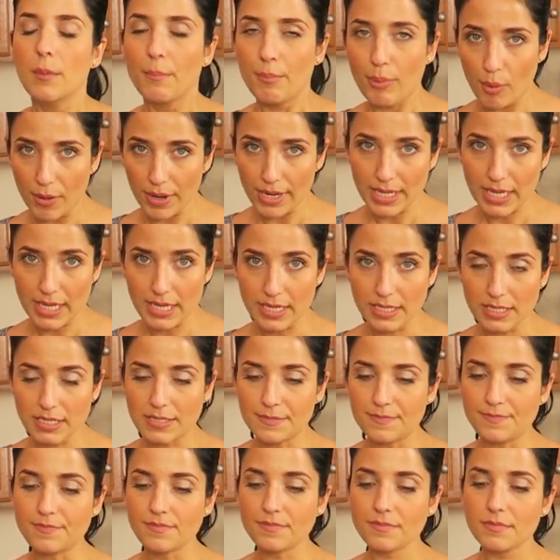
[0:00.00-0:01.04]
Point
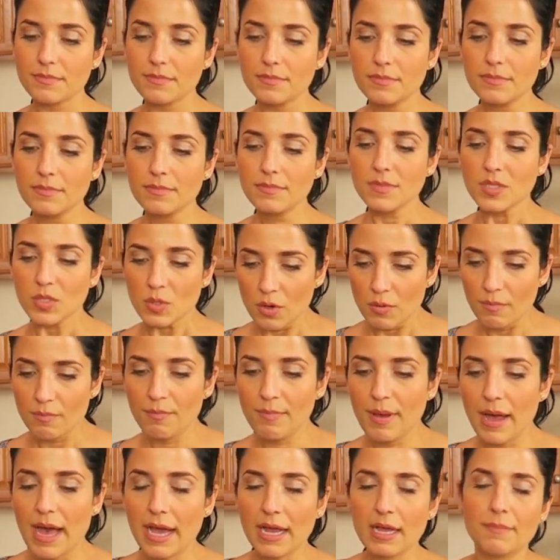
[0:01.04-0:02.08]
is, we're
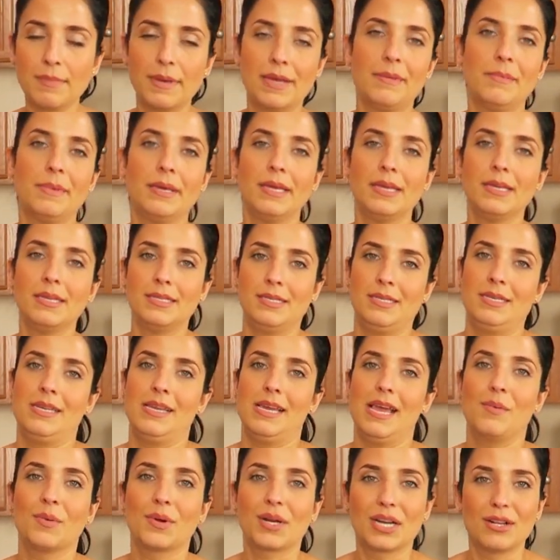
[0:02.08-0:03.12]
back, baby
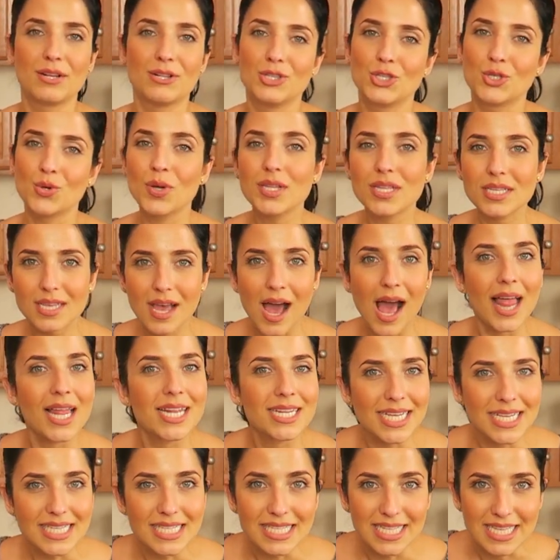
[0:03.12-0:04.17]
and we're gonna enjoy this
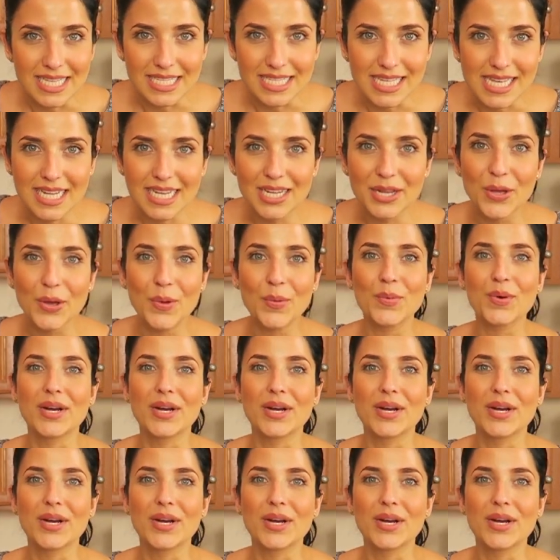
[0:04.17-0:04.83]
holiday season.